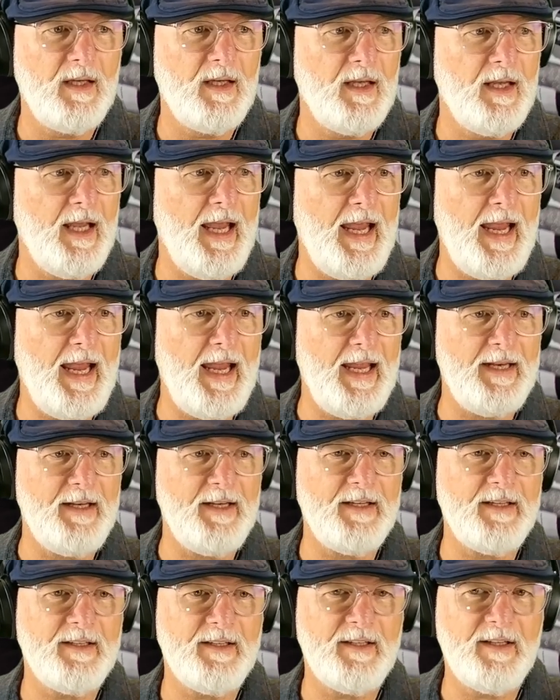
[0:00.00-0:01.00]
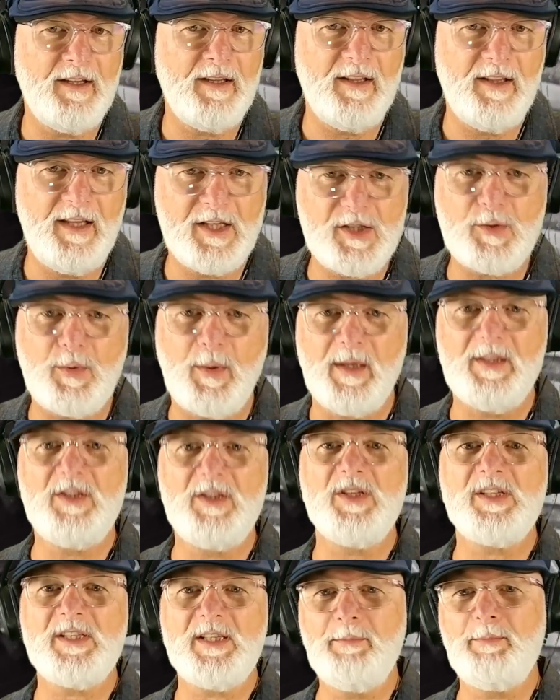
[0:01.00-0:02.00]
And this one
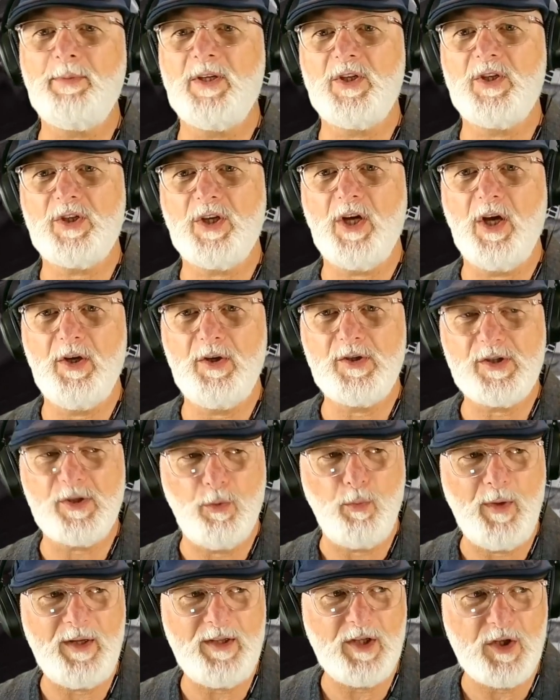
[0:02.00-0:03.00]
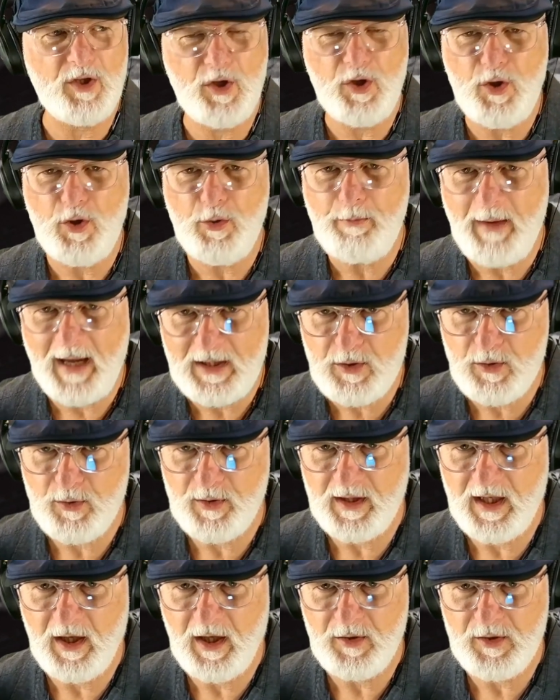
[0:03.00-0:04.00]
simply shows that when the new battery
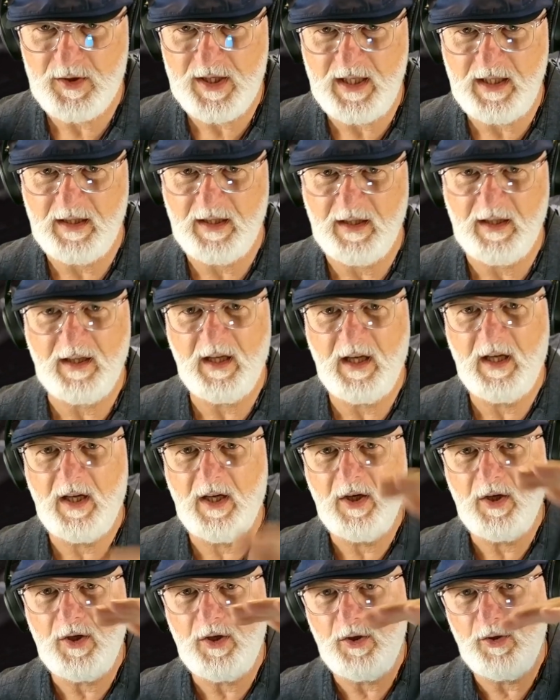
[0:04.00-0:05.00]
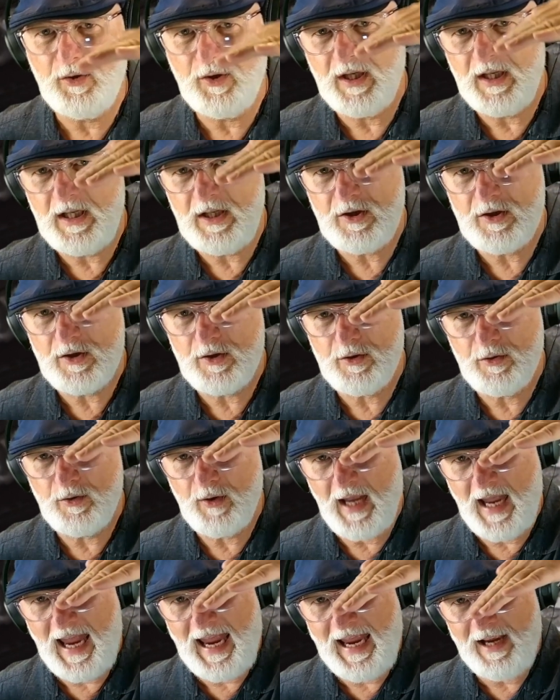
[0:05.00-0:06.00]
goes in, you need to
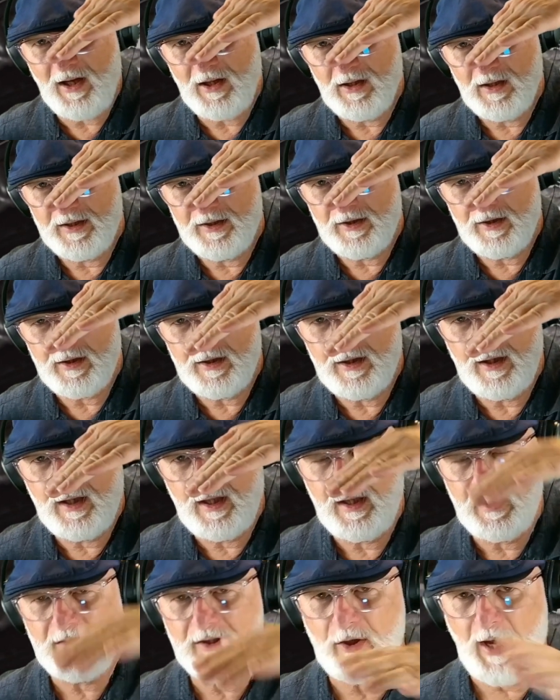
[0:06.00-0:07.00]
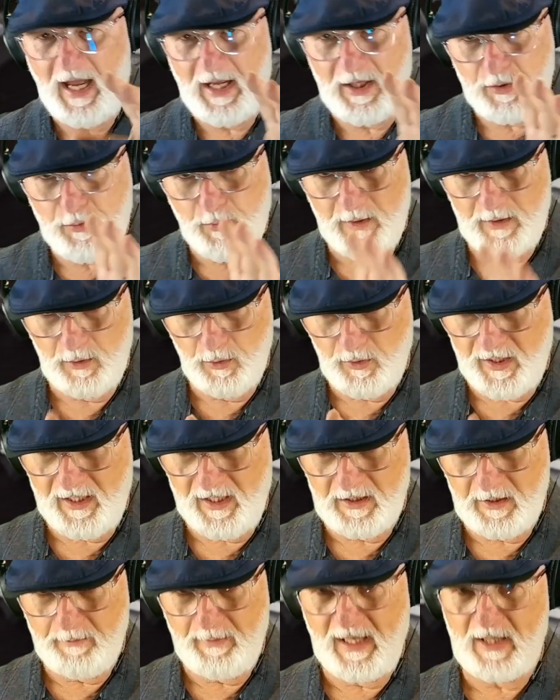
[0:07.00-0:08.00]
angle it. So as we're looking
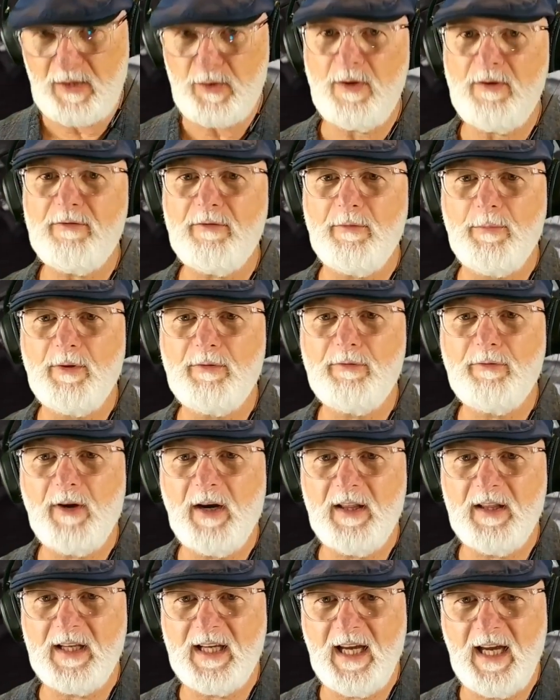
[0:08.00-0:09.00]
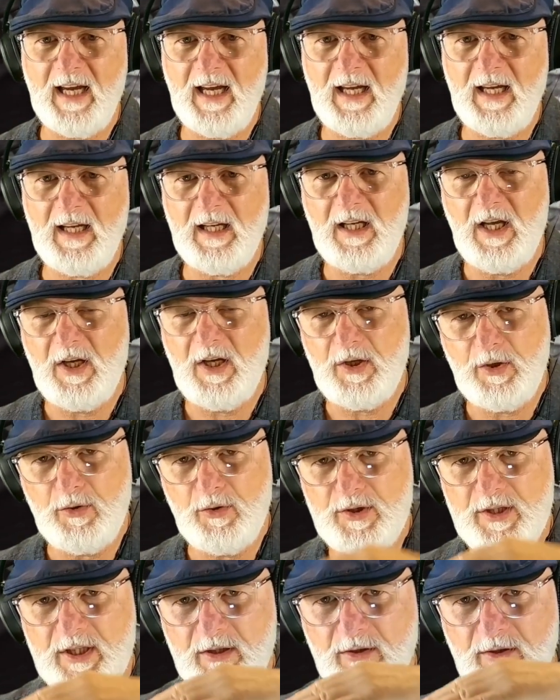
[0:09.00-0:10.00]
at the battery from the front of the car, you
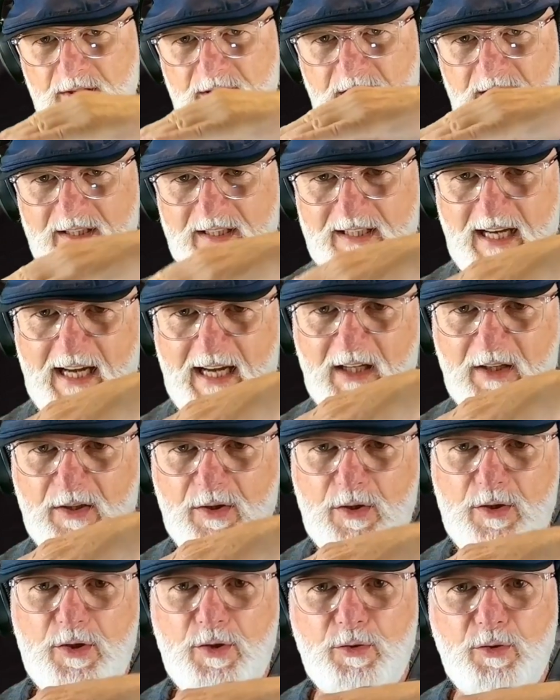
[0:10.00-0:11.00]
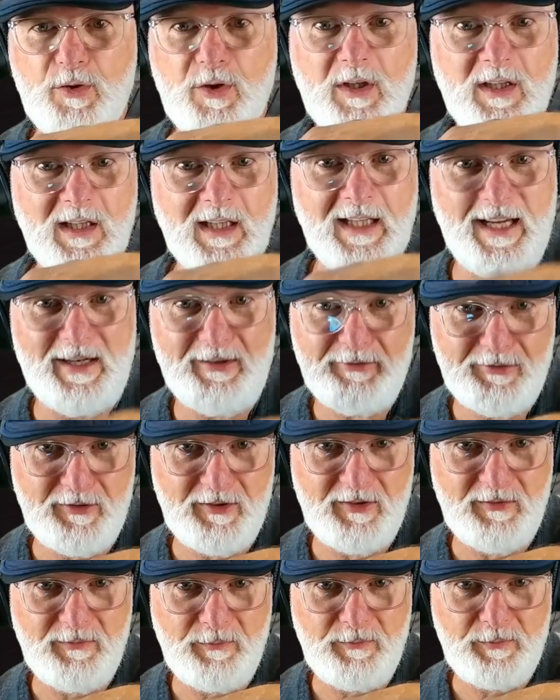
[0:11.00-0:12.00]
tilt it down to the left
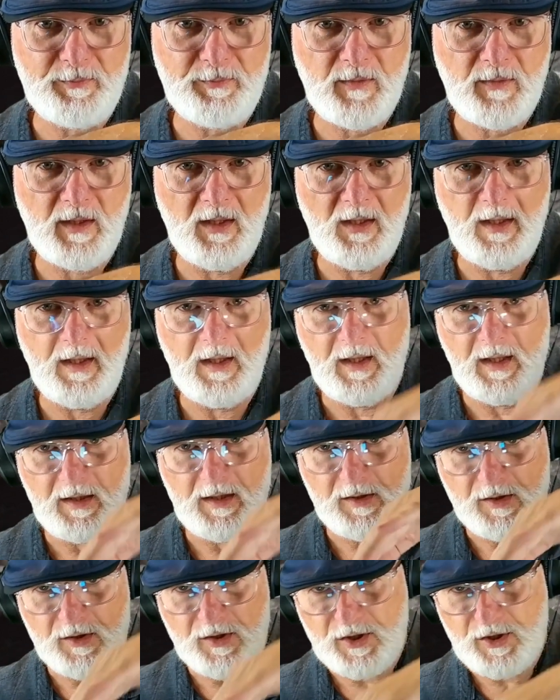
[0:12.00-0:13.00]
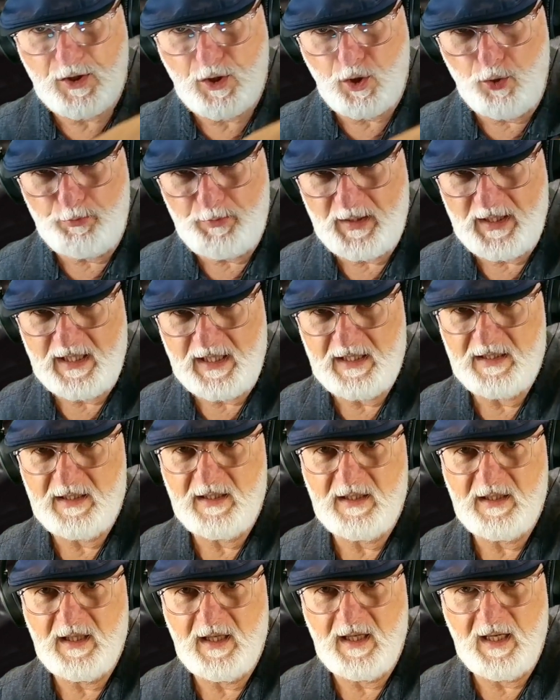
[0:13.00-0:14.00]
and scoop it in
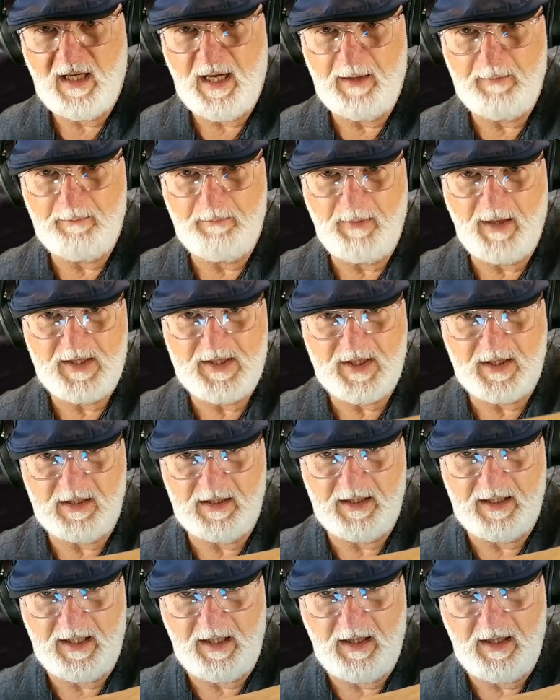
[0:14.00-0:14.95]
and basically